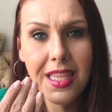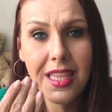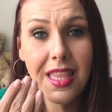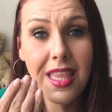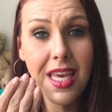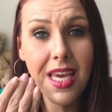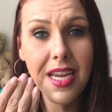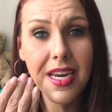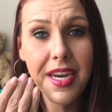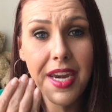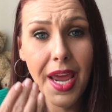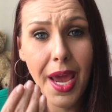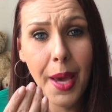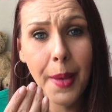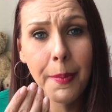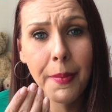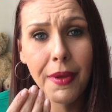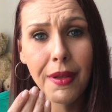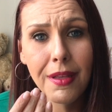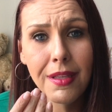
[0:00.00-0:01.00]
the
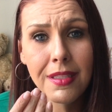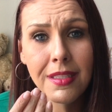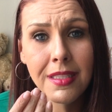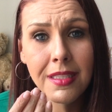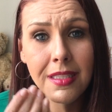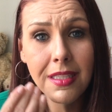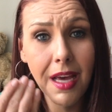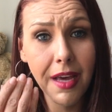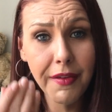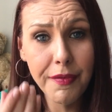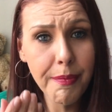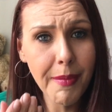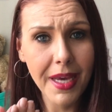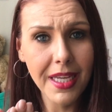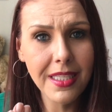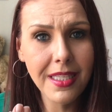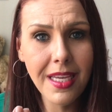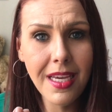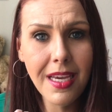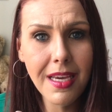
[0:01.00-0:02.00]
enamel of my
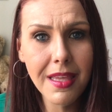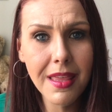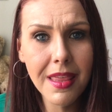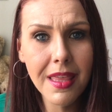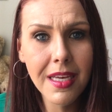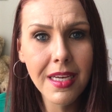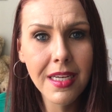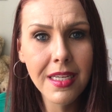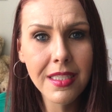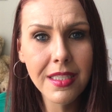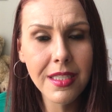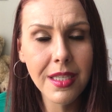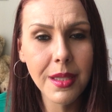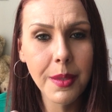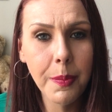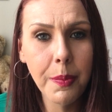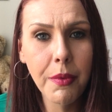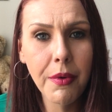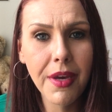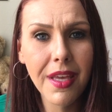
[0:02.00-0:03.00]
teeth to
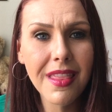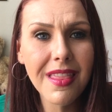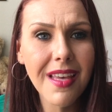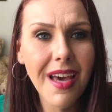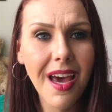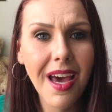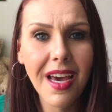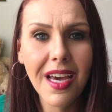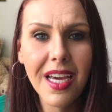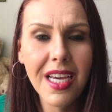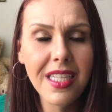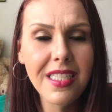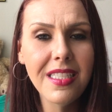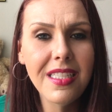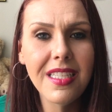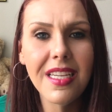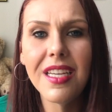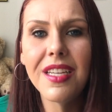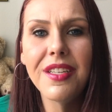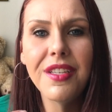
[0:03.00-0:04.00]
the point that it
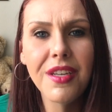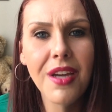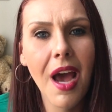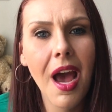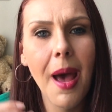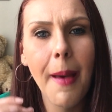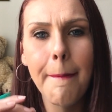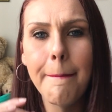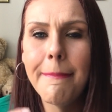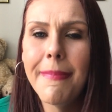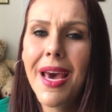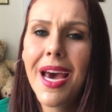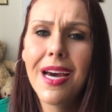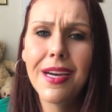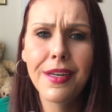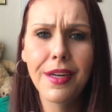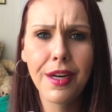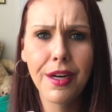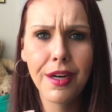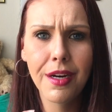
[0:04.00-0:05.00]
did not
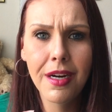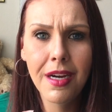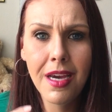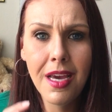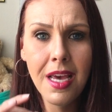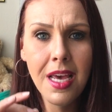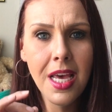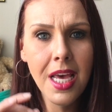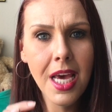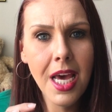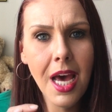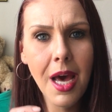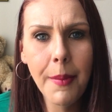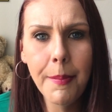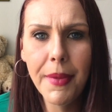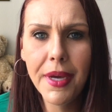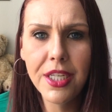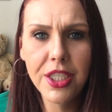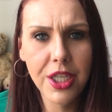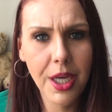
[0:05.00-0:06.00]
matter how
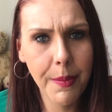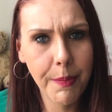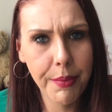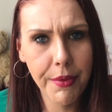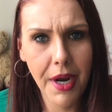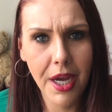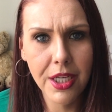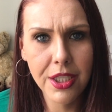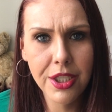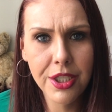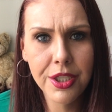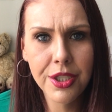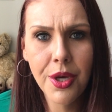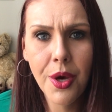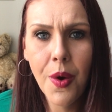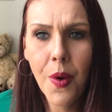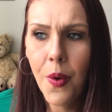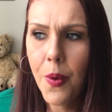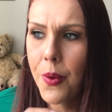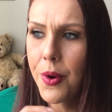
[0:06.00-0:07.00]
much I brushed
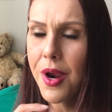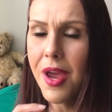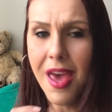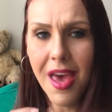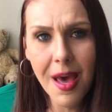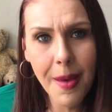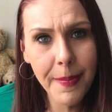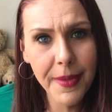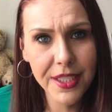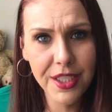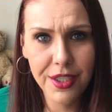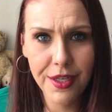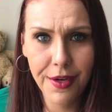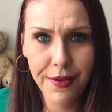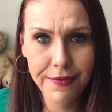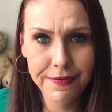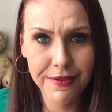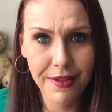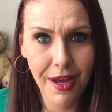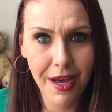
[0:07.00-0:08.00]
or how much I
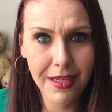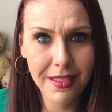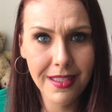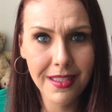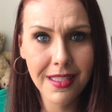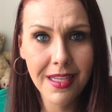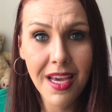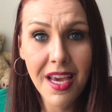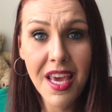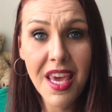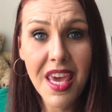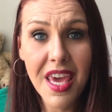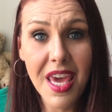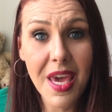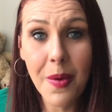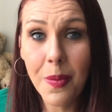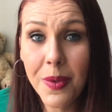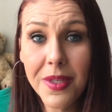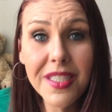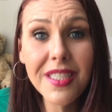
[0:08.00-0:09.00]
flossed.
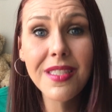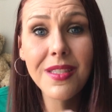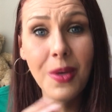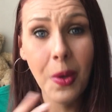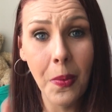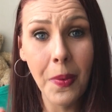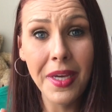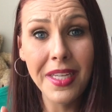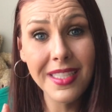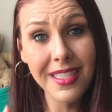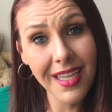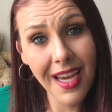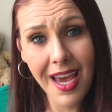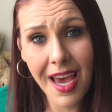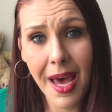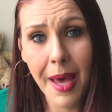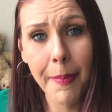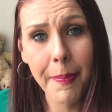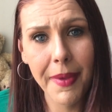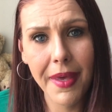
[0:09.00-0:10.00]
It was going to
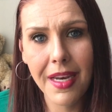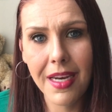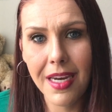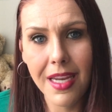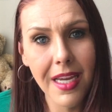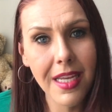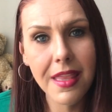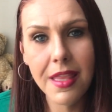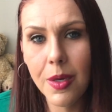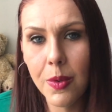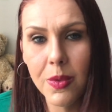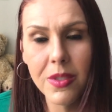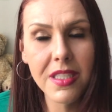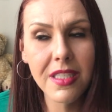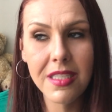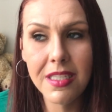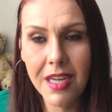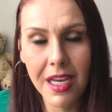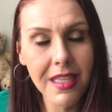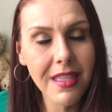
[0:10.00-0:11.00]
happen, and there
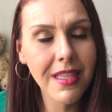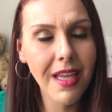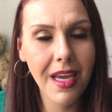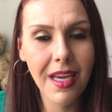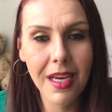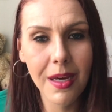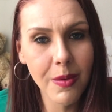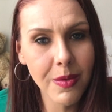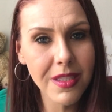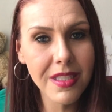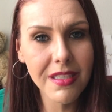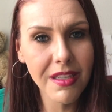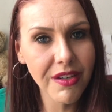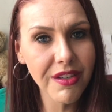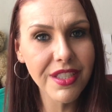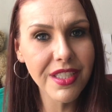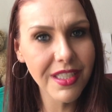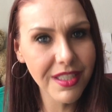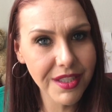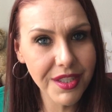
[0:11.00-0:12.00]
was nothing I was
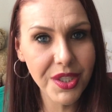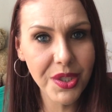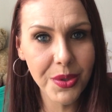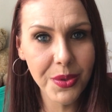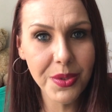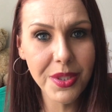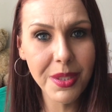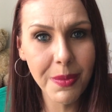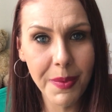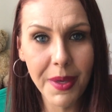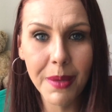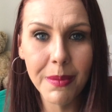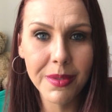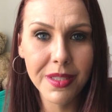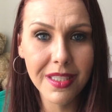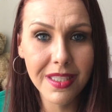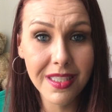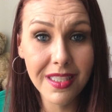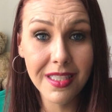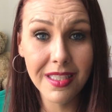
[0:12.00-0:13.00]
going to do to be able
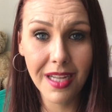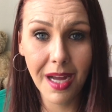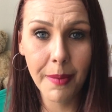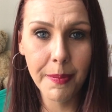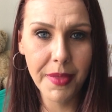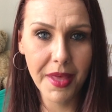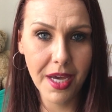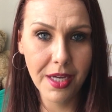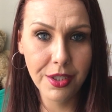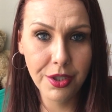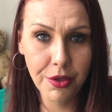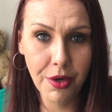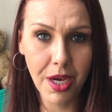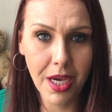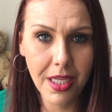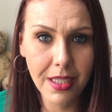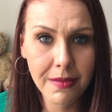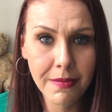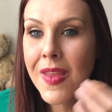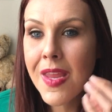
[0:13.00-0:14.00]
to stop that
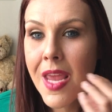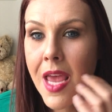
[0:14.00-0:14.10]
train.